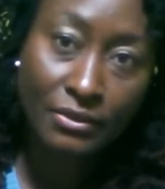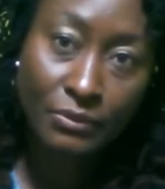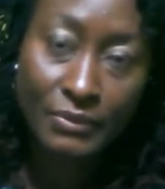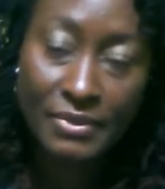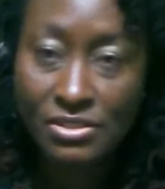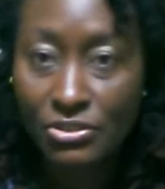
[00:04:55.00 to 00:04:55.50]

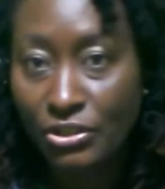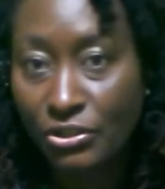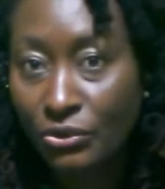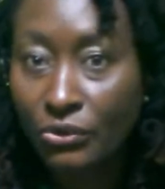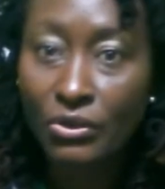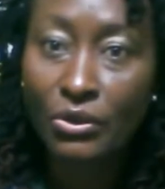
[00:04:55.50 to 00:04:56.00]
Winsor &
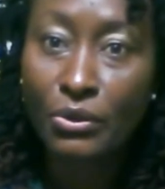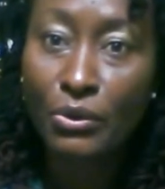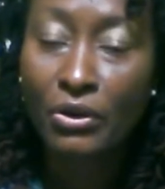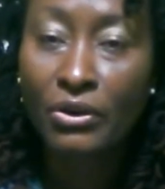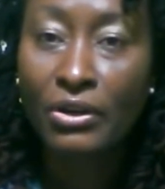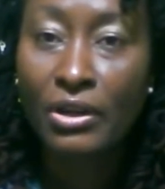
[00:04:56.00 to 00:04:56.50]
Newton
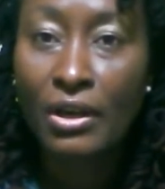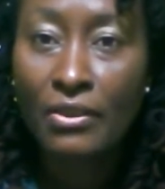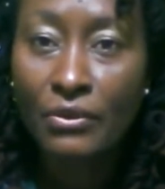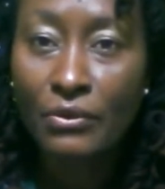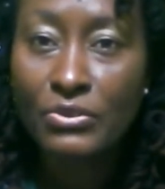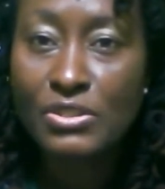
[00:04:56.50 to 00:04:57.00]
or
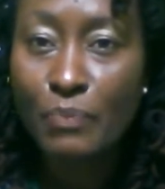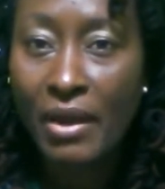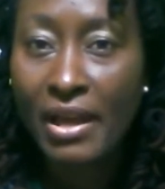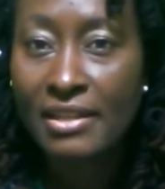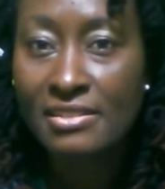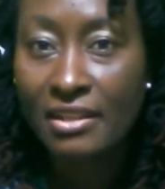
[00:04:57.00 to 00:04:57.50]
those
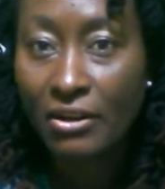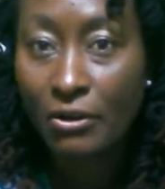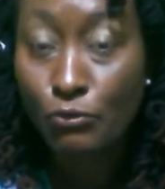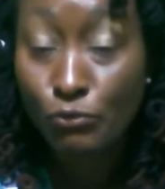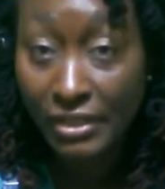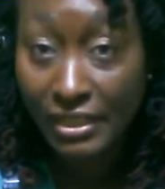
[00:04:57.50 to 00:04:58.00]
brands that are
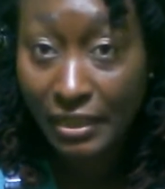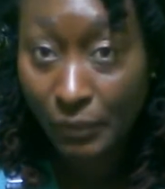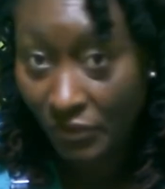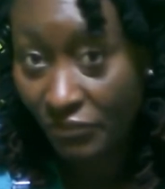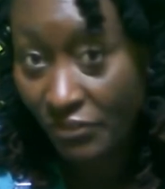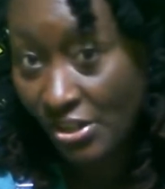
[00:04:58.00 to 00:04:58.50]
really
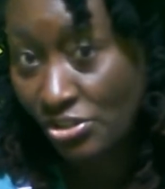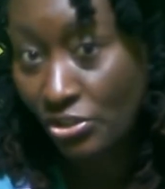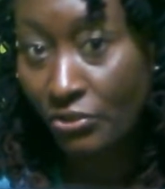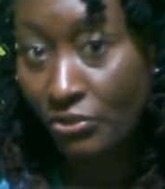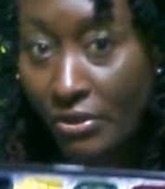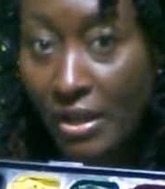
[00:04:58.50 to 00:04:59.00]
professional
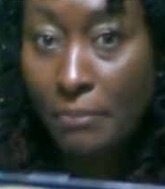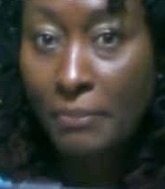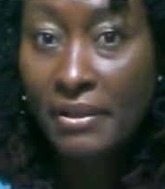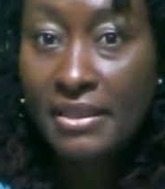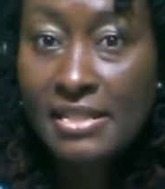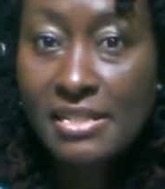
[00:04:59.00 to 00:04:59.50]
grade.
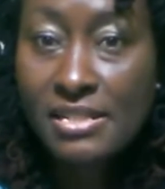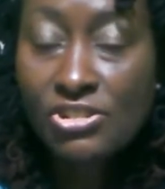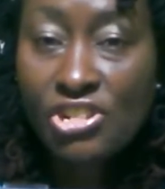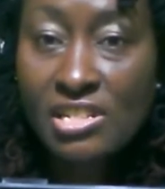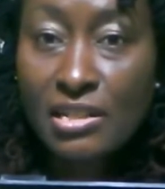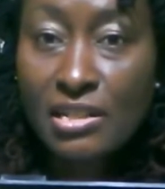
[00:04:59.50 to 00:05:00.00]
But this is
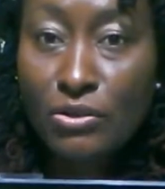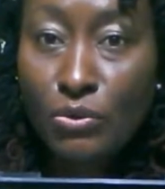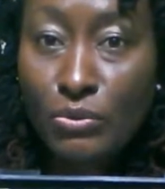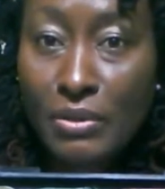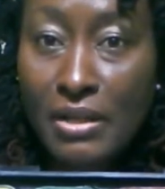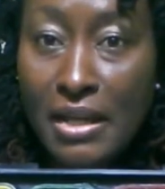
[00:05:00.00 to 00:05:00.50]
just the
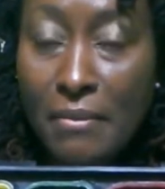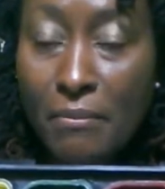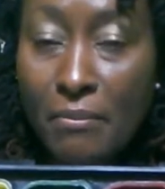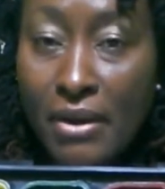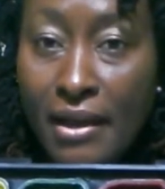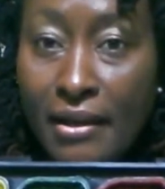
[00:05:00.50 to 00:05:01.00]
no-name
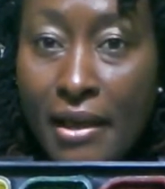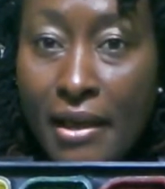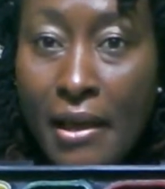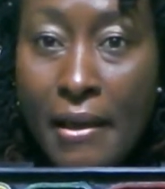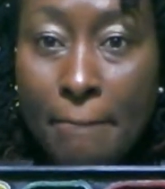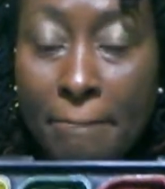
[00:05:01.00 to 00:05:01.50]
brand,
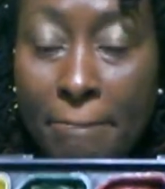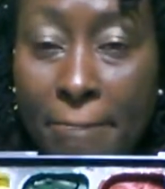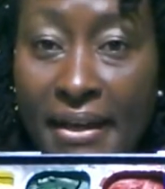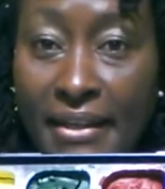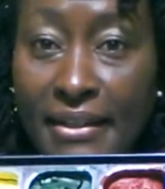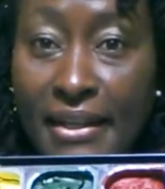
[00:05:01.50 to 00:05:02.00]

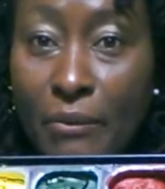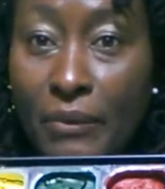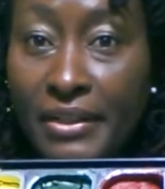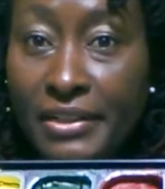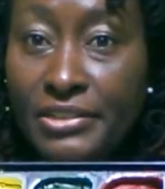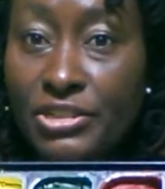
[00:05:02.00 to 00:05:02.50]
and I
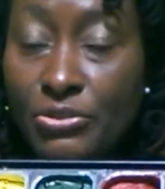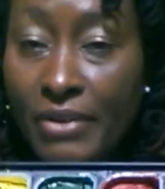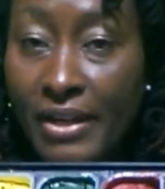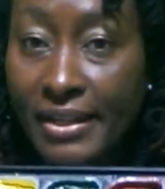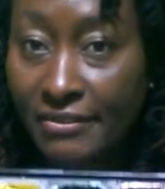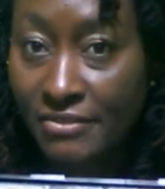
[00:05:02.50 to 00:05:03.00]
wanted to
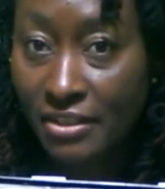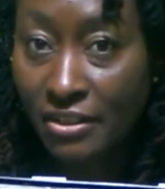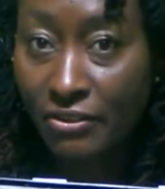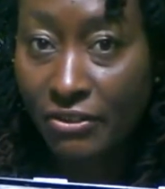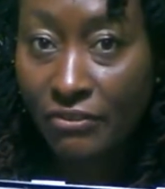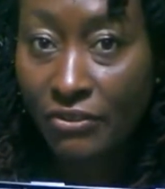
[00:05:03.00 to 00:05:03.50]
try it. I've done
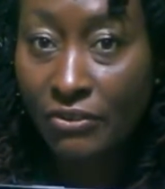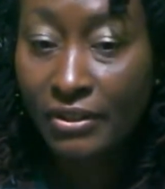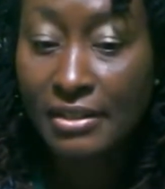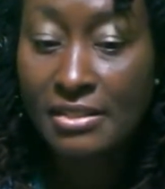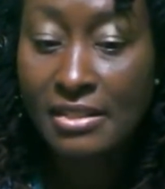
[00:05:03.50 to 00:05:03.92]
a review on it,